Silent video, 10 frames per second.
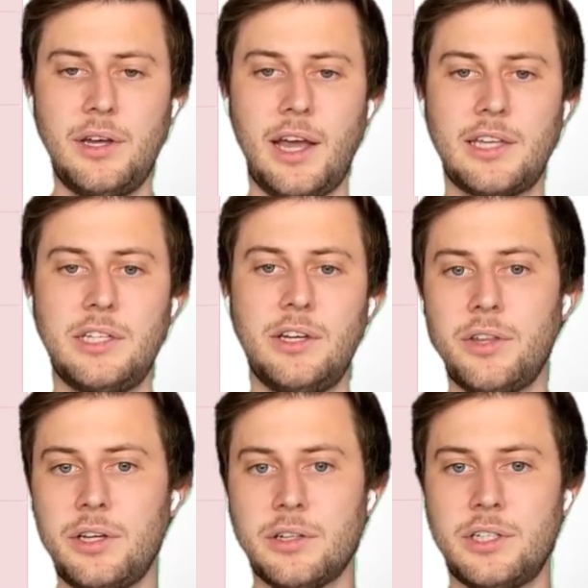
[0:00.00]
I can see all
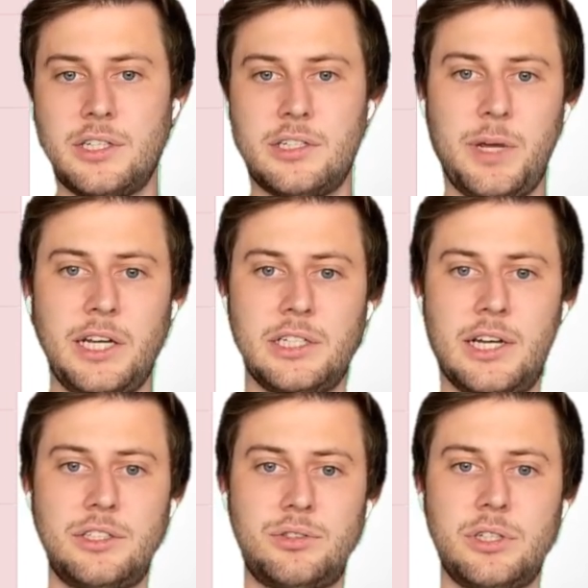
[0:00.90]
the alerts this patient
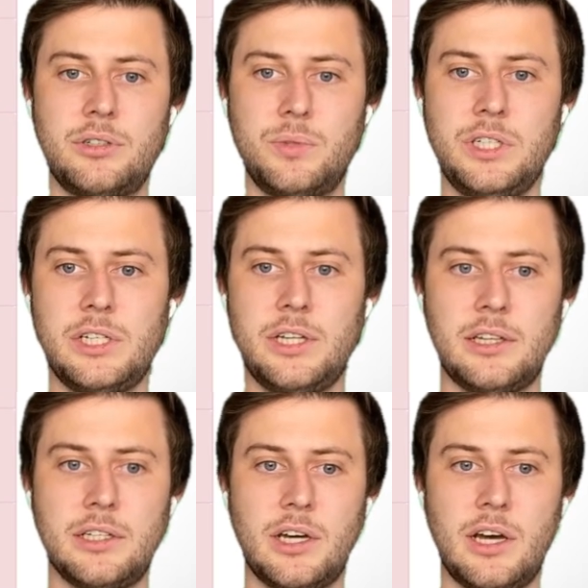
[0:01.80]
has triggered recently
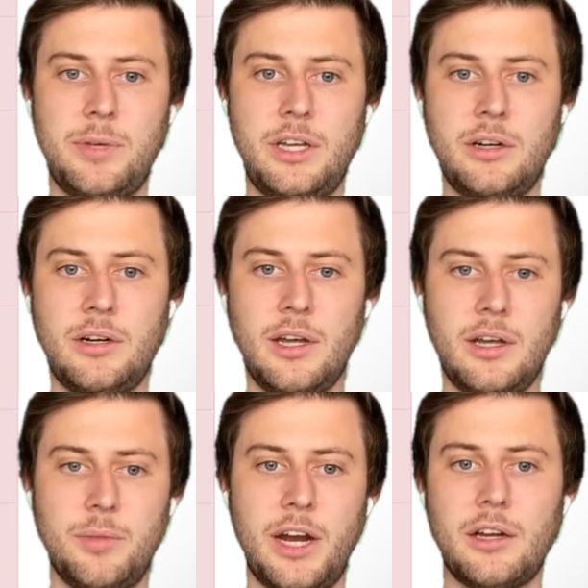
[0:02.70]
at the top here,
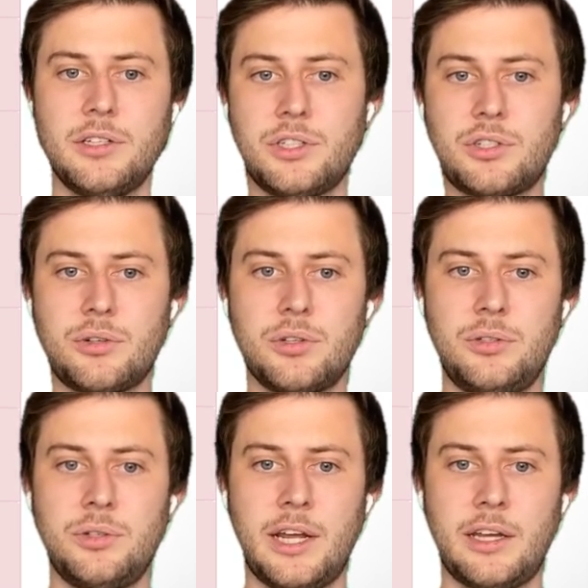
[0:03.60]
but I can also scroll
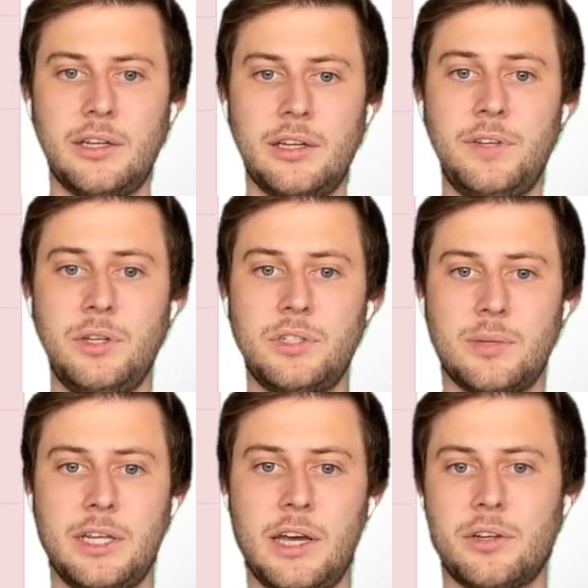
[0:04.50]
through and I can view
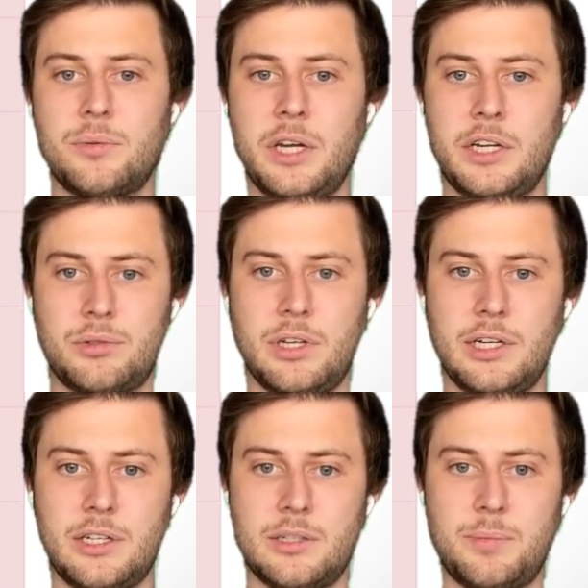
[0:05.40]
some of the other readings
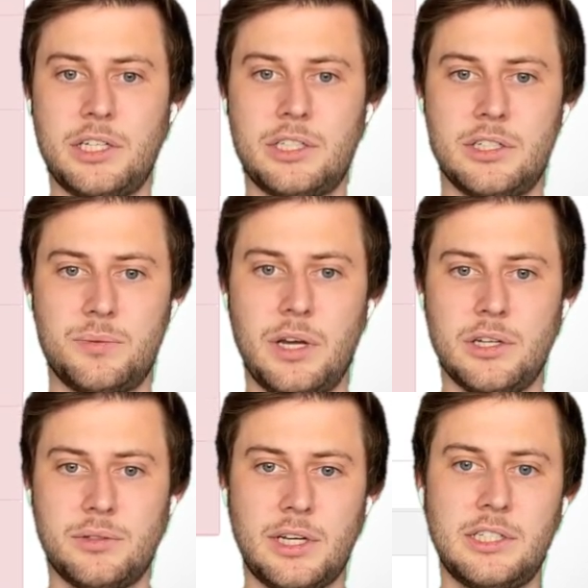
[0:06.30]
related to this patient as well.
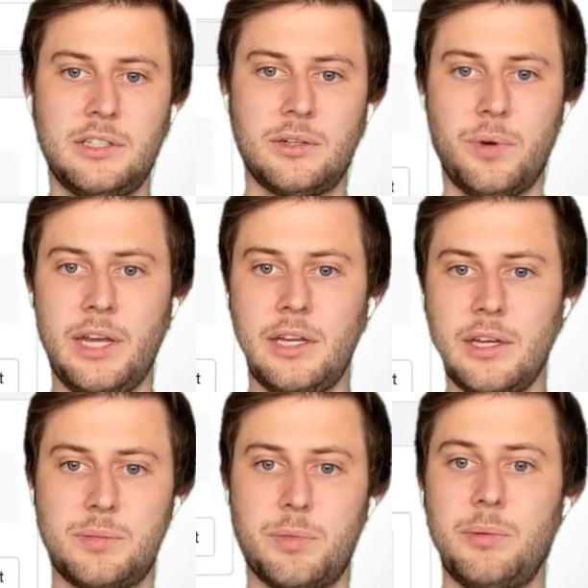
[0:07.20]
So I can see their weight
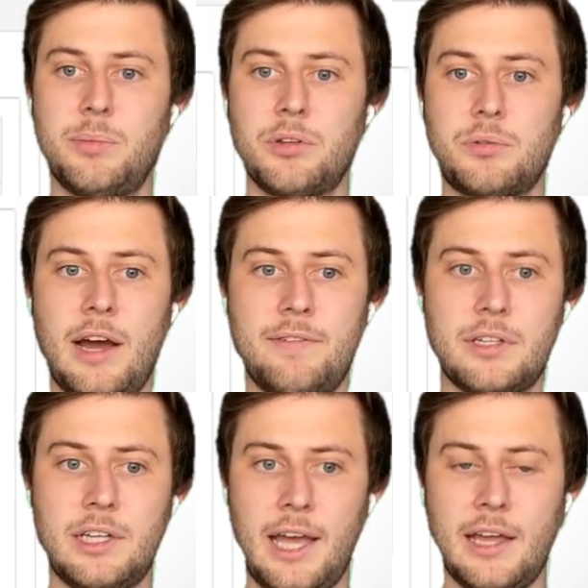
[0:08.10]
displayed both
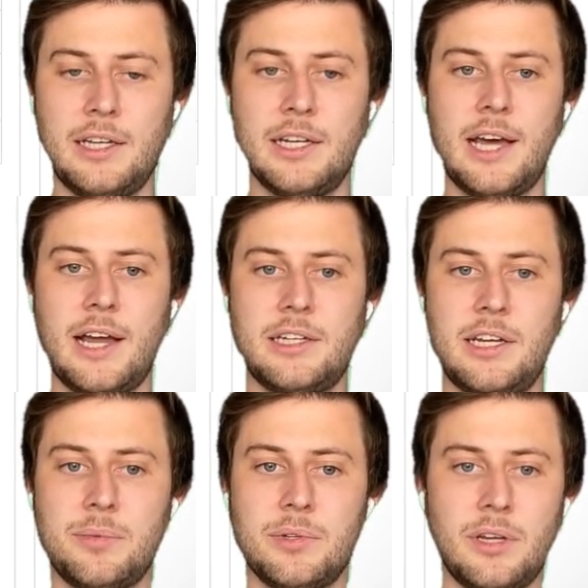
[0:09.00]
graphically and in a data
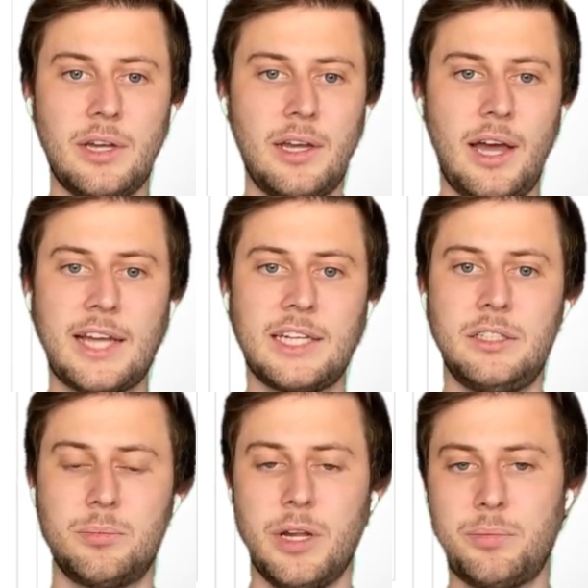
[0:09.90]
table. I can see
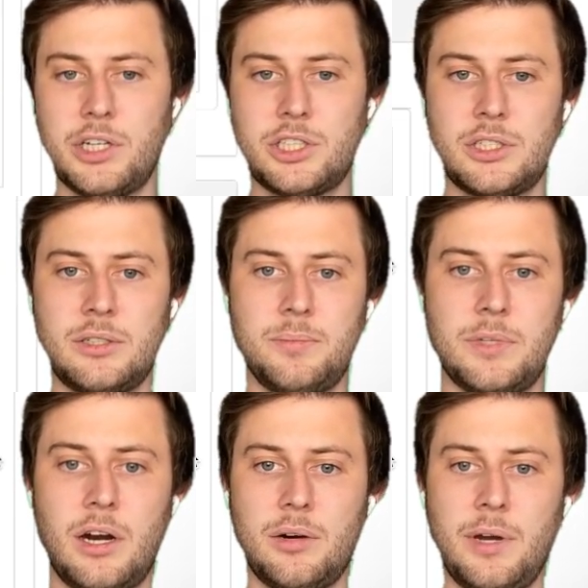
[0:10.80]
their blood pressure,
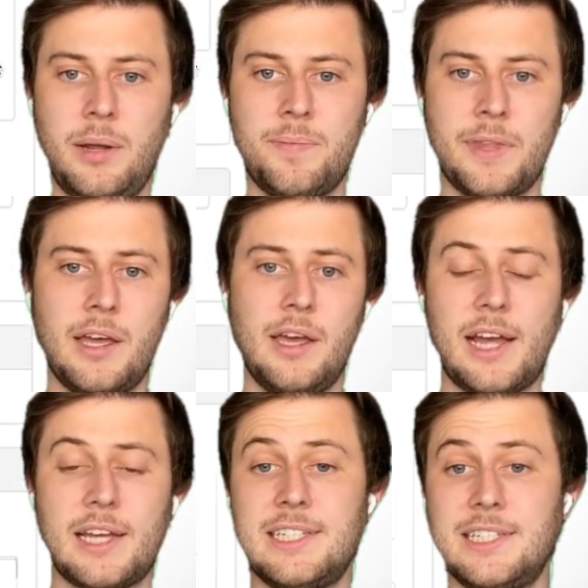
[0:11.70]
their heart rate. I
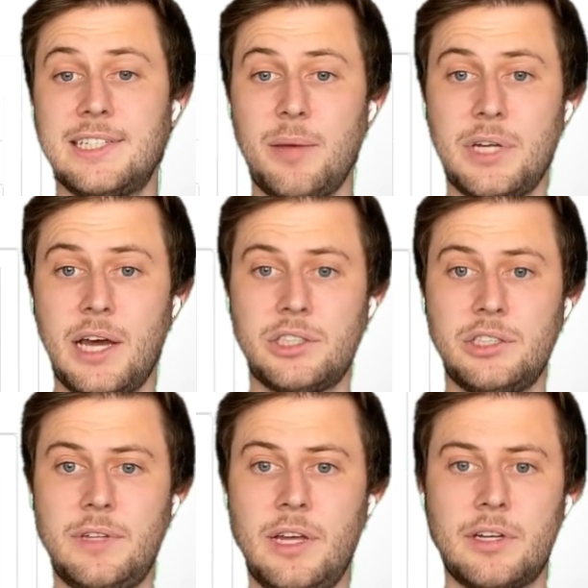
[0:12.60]
can see steps actually
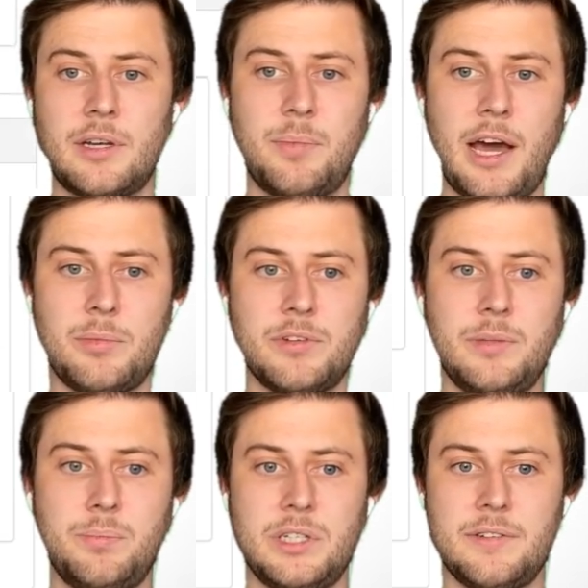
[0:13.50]
if they have a compatible
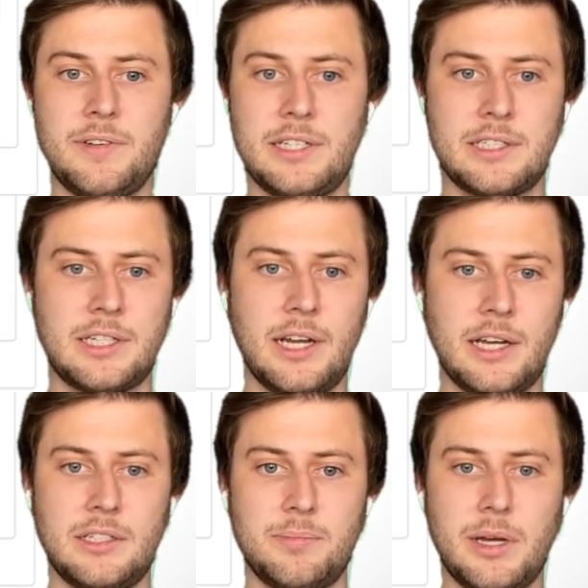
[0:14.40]
Fitbit device that's
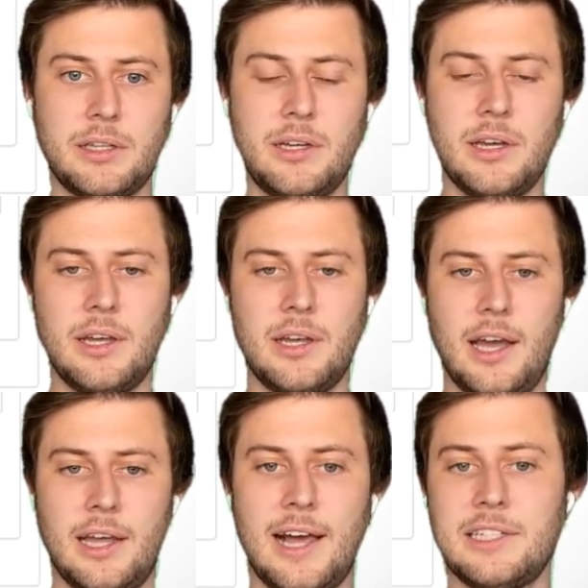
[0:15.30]
connected to Medly.
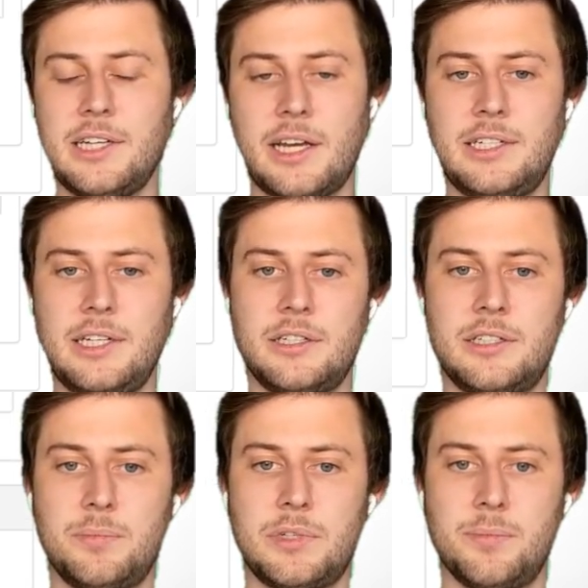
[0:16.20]
And lastly, I can see their
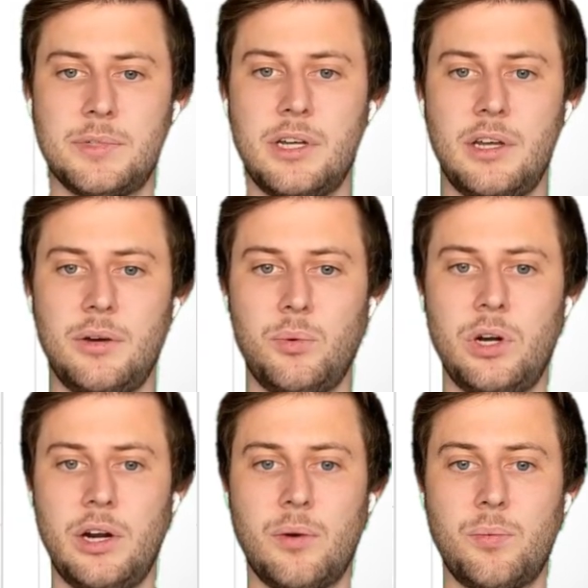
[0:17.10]
symptoms,
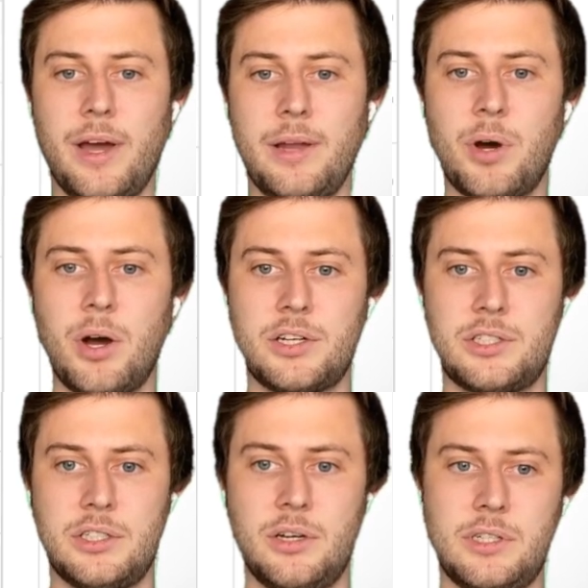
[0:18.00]
where a red box
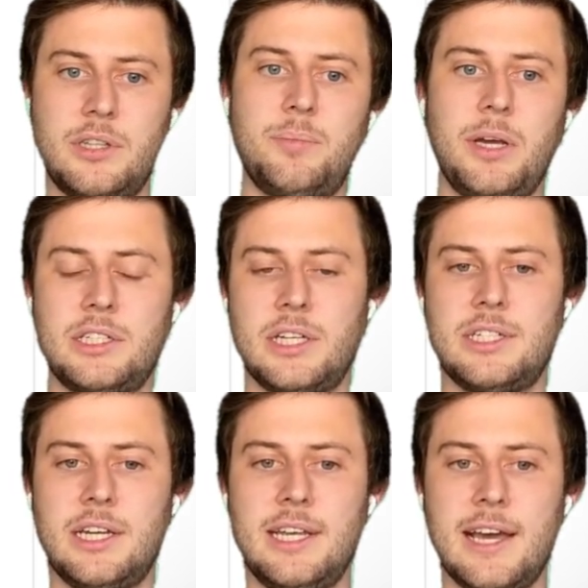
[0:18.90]
denotes that the patient has
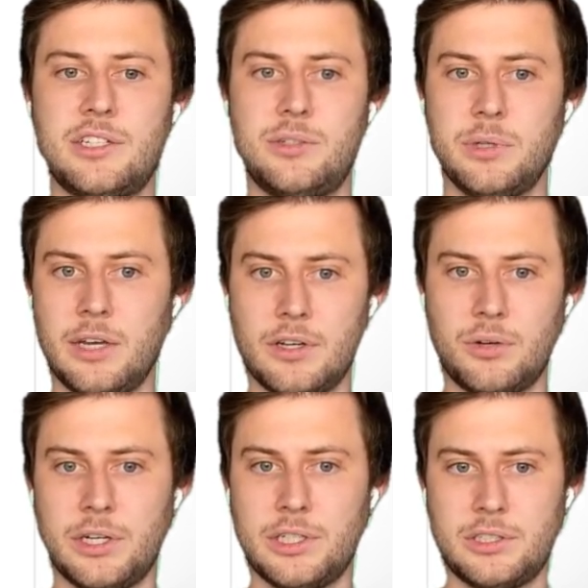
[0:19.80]
said yes to a given
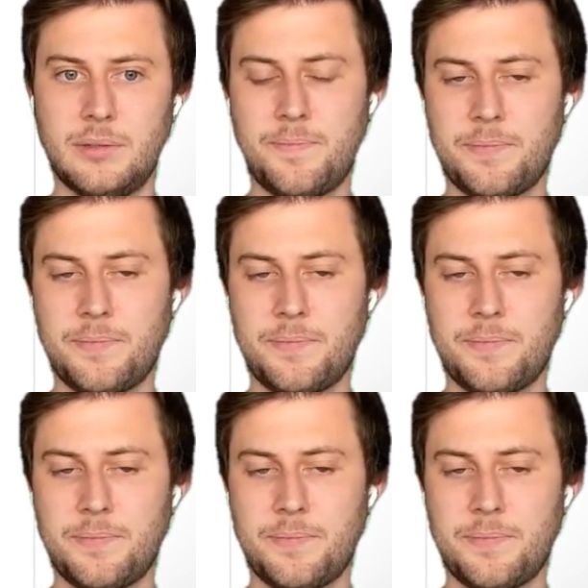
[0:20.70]
question.